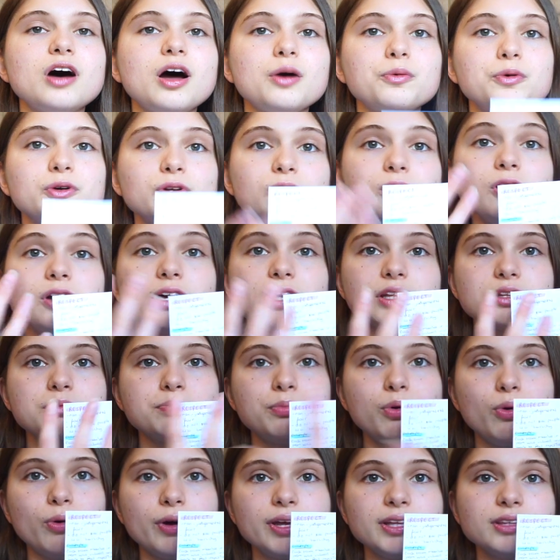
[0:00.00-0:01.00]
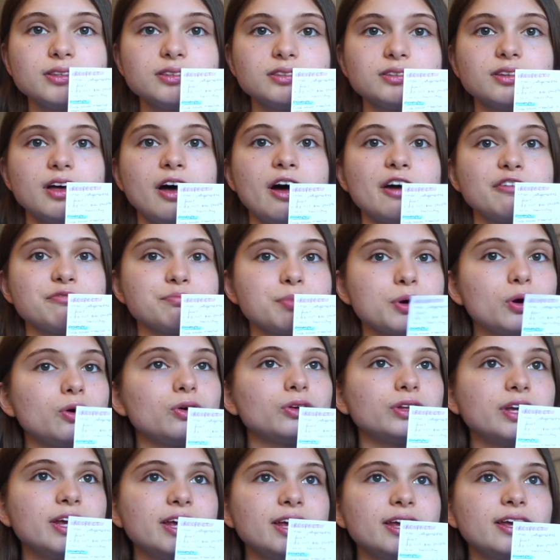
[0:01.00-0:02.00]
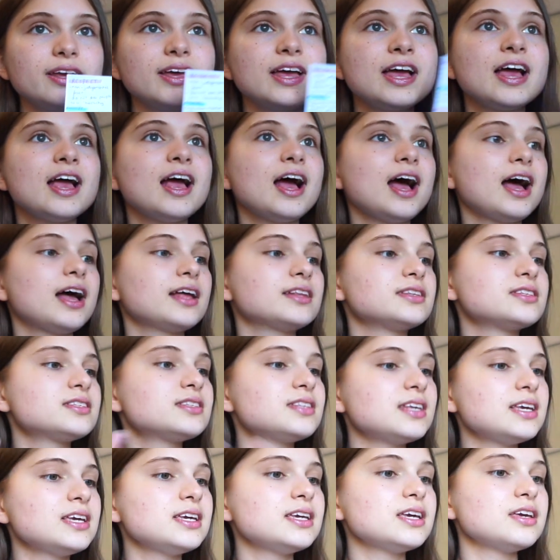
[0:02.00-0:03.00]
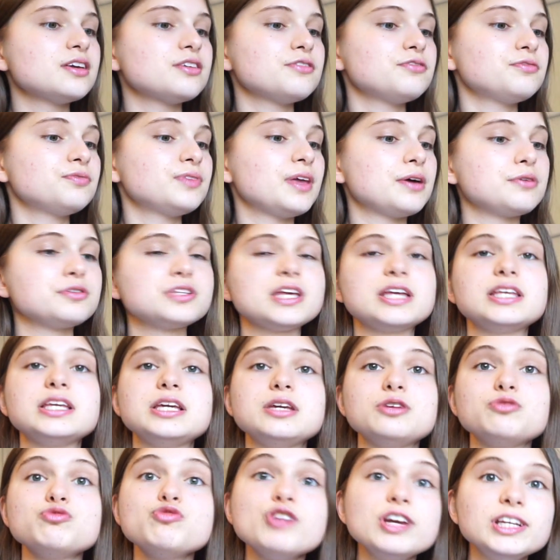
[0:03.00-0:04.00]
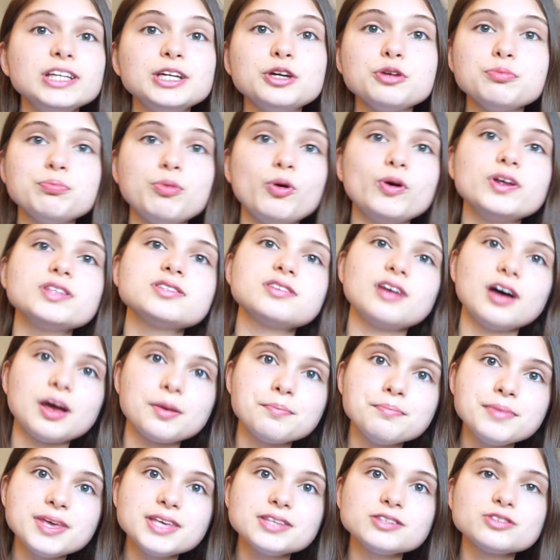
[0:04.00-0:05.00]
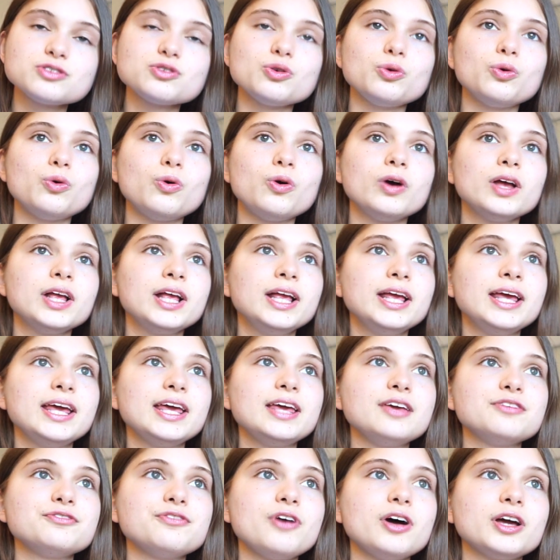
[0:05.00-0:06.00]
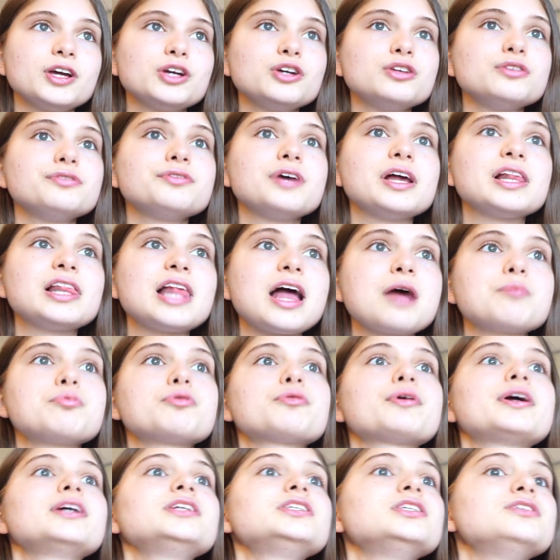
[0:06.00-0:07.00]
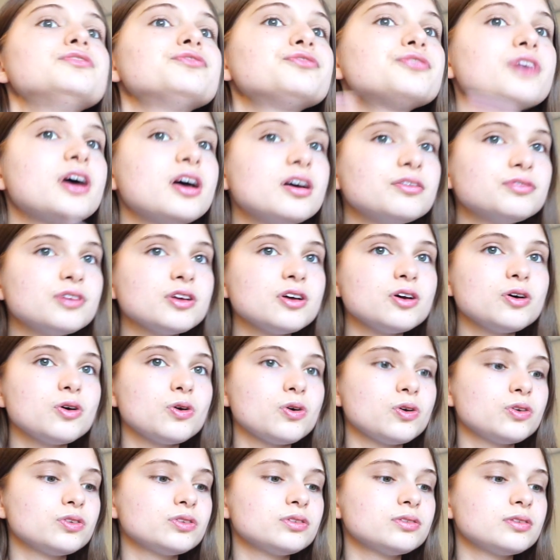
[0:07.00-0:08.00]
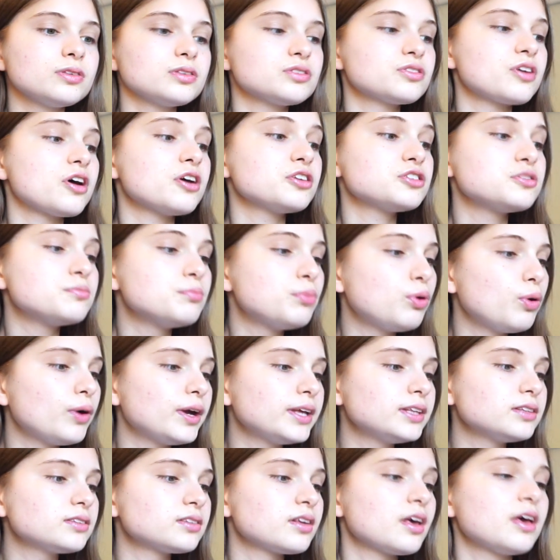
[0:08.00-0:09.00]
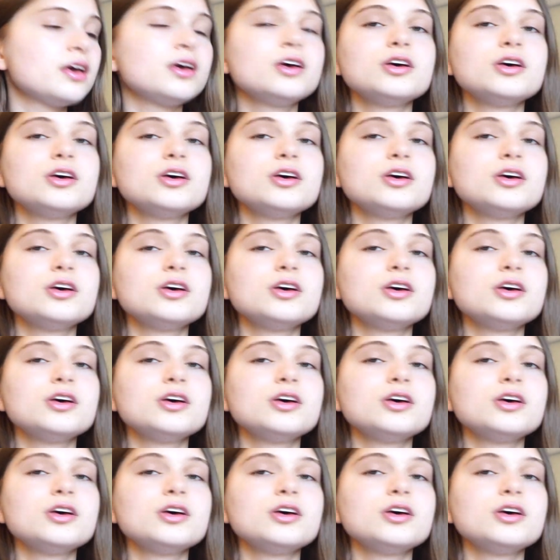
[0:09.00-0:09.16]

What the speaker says: I would look at the points that I've put on here and see if there was any really good points that I missed or if I could have elaborated further on certain points.